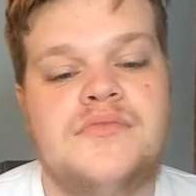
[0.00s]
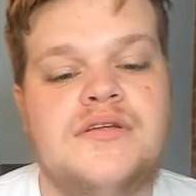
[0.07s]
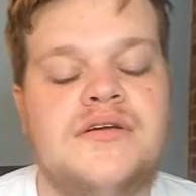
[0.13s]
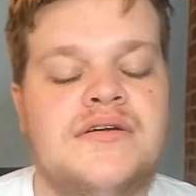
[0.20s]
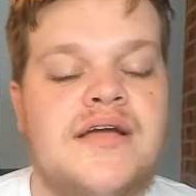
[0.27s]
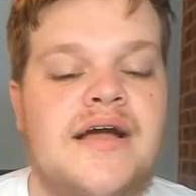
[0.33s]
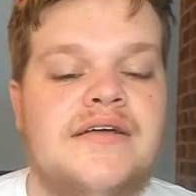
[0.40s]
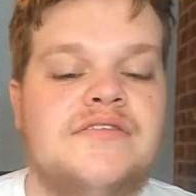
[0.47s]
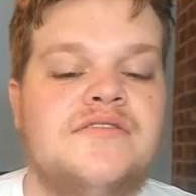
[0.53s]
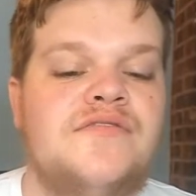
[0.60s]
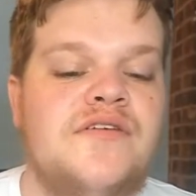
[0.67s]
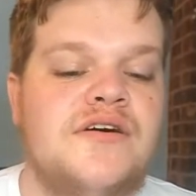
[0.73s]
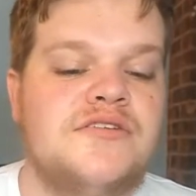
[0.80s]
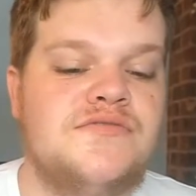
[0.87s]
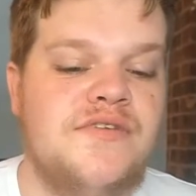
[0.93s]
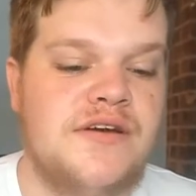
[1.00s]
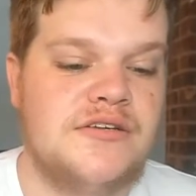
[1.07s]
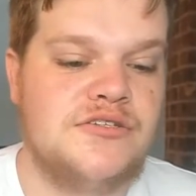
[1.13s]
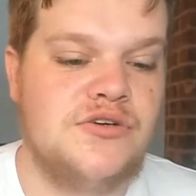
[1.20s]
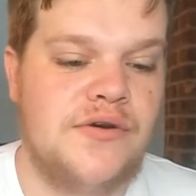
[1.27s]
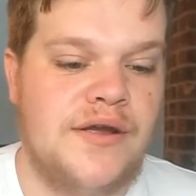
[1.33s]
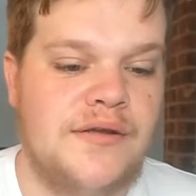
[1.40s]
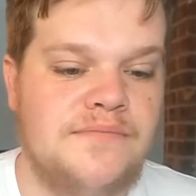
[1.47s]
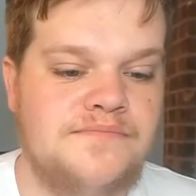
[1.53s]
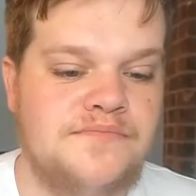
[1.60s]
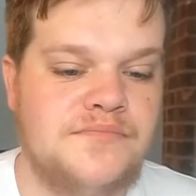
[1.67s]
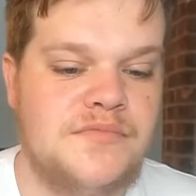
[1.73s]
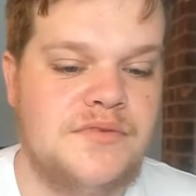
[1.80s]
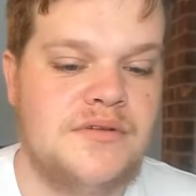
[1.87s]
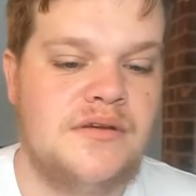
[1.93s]
Getting the first victory.
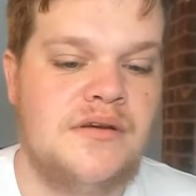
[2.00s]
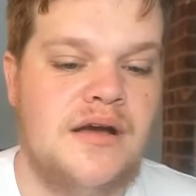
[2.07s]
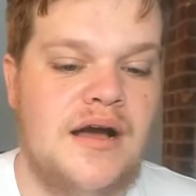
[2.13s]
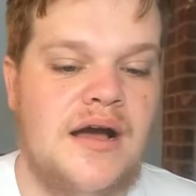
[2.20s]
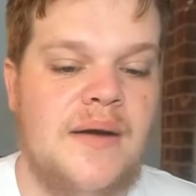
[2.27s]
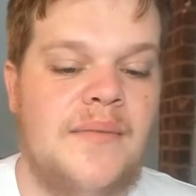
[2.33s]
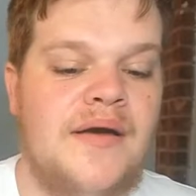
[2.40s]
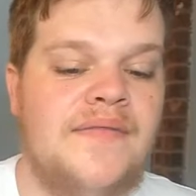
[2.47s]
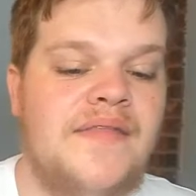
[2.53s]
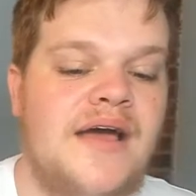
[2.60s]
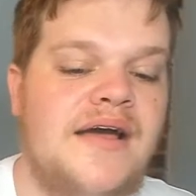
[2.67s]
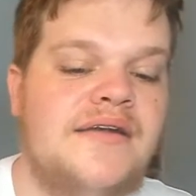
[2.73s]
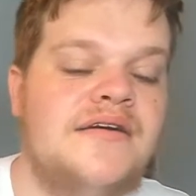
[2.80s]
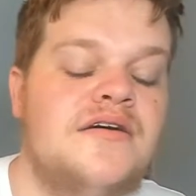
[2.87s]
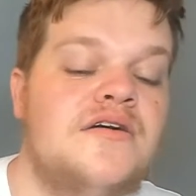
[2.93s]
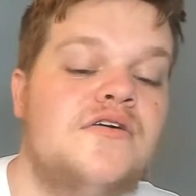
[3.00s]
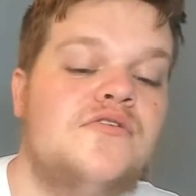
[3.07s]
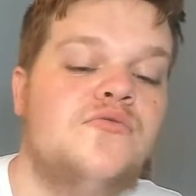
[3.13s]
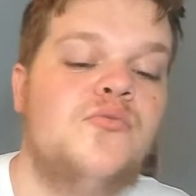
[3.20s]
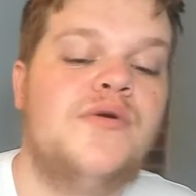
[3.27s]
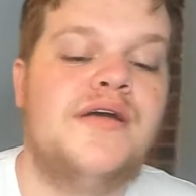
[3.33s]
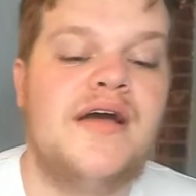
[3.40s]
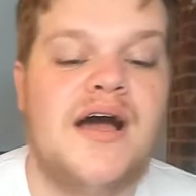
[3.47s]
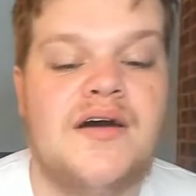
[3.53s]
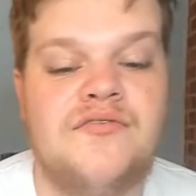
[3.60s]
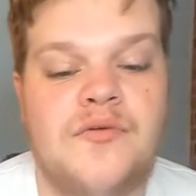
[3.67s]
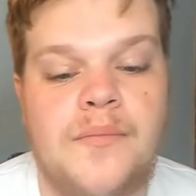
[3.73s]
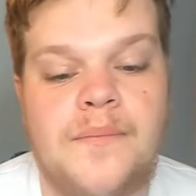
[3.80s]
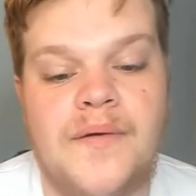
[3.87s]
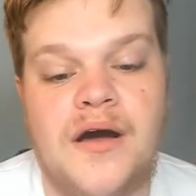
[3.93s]
And then we
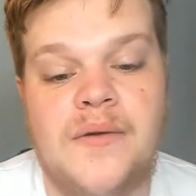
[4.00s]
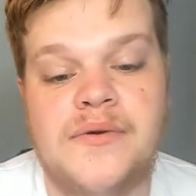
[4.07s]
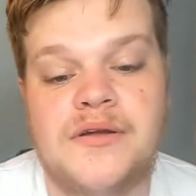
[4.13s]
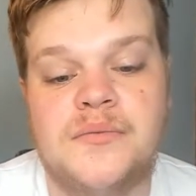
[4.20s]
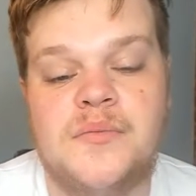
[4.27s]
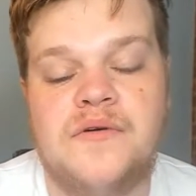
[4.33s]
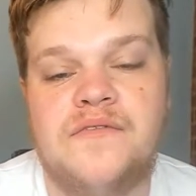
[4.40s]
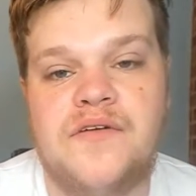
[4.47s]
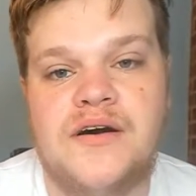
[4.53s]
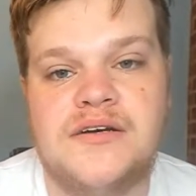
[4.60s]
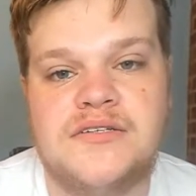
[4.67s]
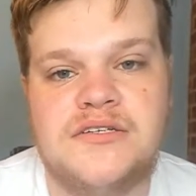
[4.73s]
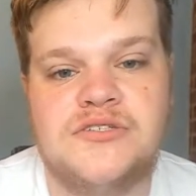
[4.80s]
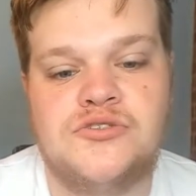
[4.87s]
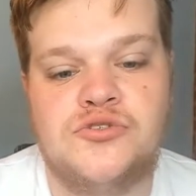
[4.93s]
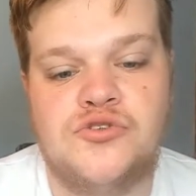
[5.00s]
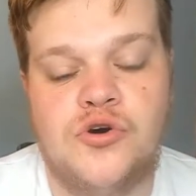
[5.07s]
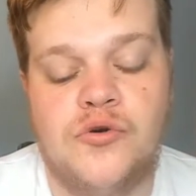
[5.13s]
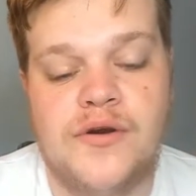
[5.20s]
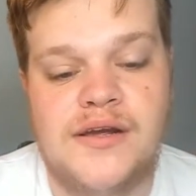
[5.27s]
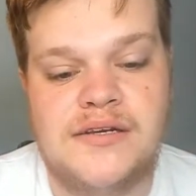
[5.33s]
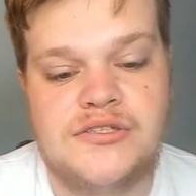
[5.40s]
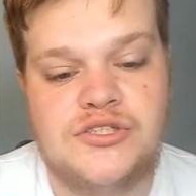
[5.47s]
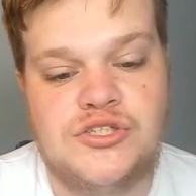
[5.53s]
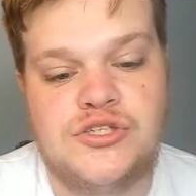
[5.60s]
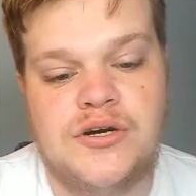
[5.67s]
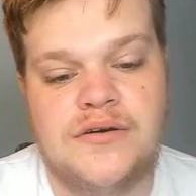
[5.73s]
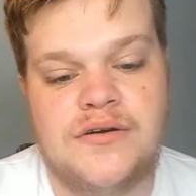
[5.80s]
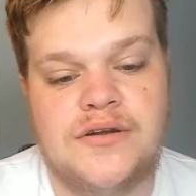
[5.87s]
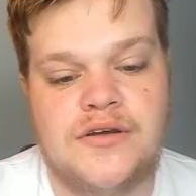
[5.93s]
have Birmingham versus Norwich.
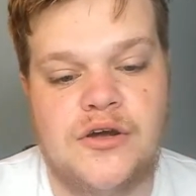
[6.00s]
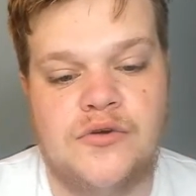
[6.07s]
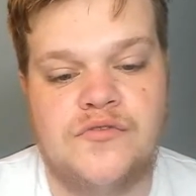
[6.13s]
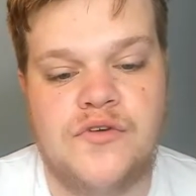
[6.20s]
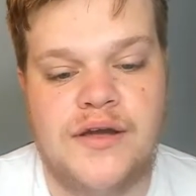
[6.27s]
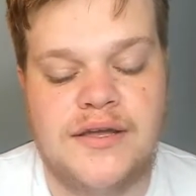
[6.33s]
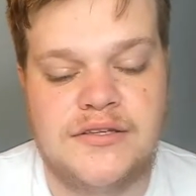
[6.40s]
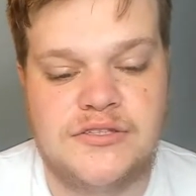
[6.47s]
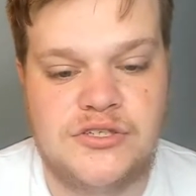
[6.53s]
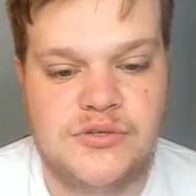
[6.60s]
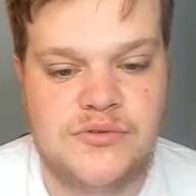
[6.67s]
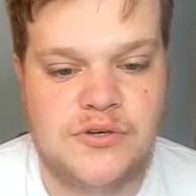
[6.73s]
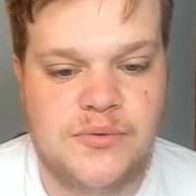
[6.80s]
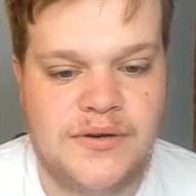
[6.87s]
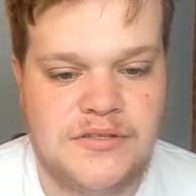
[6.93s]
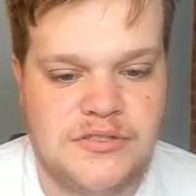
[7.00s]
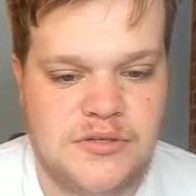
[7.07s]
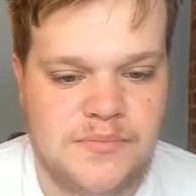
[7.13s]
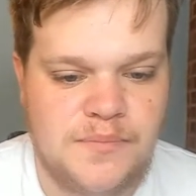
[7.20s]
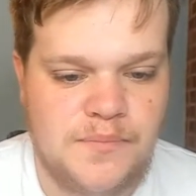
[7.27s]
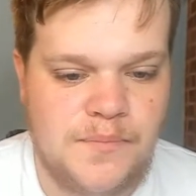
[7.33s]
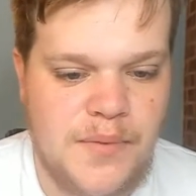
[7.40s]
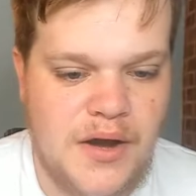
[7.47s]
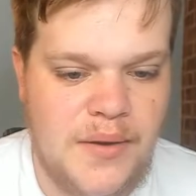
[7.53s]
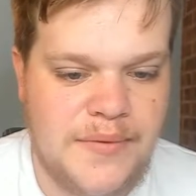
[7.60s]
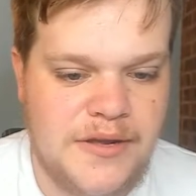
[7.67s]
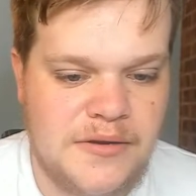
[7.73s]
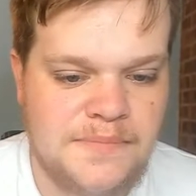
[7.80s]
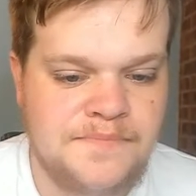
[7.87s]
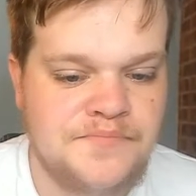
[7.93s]
I'm going to go for a 2-0 win to
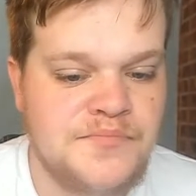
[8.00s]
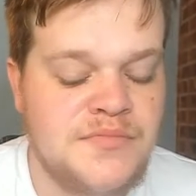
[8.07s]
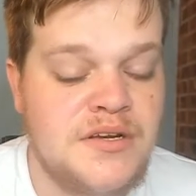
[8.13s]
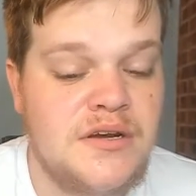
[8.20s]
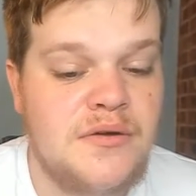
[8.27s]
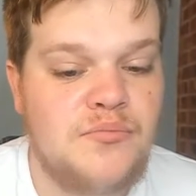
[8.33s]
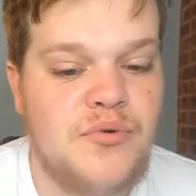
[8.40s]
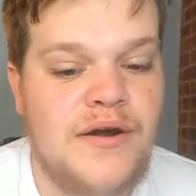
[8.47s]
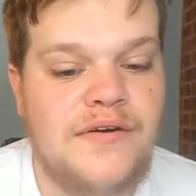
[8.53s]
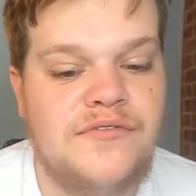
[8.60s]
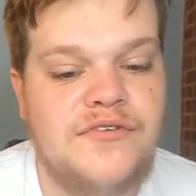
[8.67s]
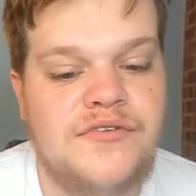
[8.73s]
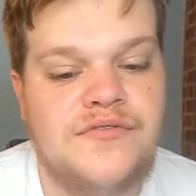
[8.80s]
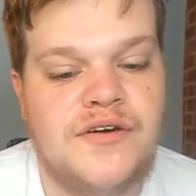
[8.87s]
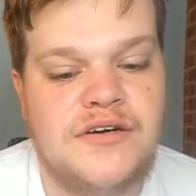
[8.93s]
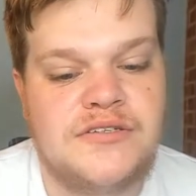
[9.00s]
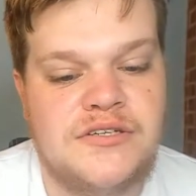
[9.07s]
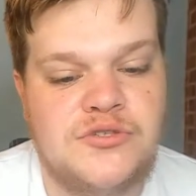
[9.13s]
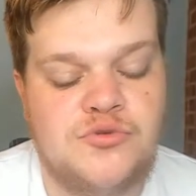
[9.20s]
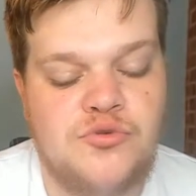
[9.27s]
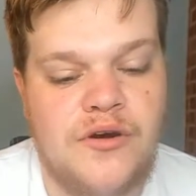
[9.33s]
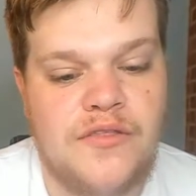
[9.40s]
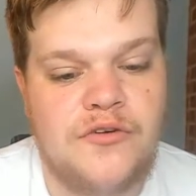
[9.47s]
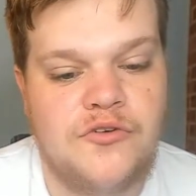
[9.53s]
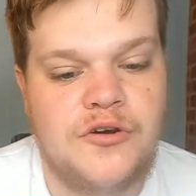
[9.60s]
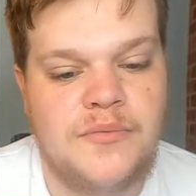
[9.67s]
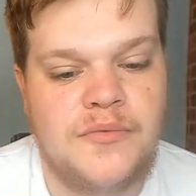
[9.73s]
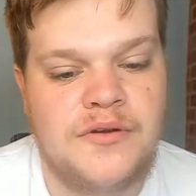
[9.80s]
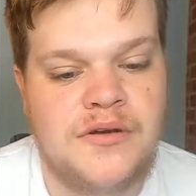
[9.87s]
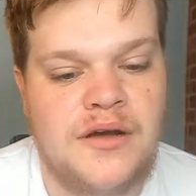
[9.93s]
Birmingham. Brentford versus
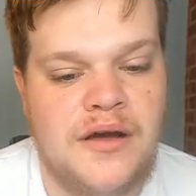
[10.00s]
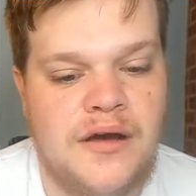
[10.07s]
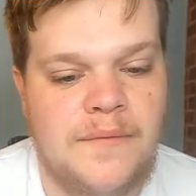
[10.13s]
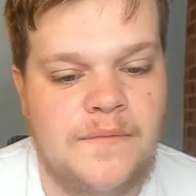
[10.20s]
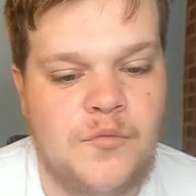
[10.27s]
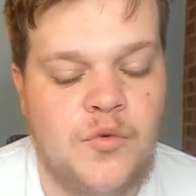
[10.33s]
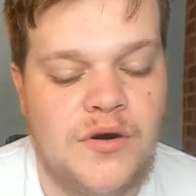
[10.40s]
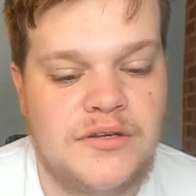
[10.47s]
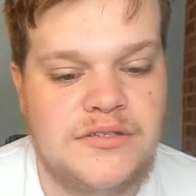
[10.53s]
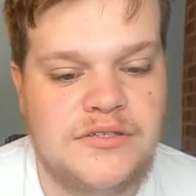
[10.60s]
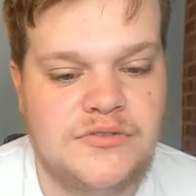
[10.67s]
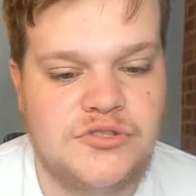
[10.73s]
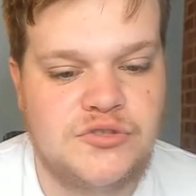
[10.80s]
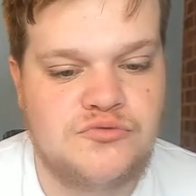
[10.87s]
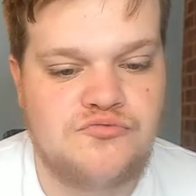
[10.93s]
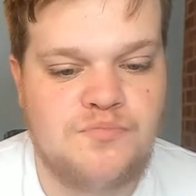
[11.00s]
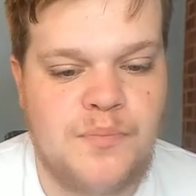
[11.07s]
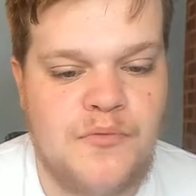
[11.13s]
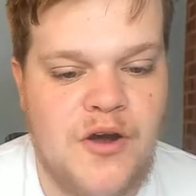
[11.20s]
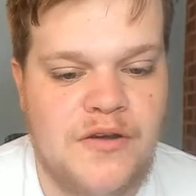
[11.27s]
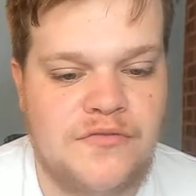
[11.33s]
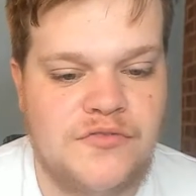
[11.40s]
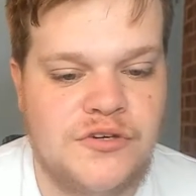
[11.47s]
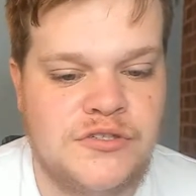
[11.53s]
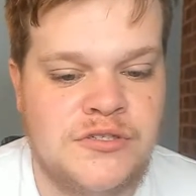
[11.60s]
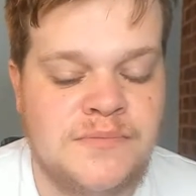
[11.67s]
Rotherham, 1-0 to Brentford.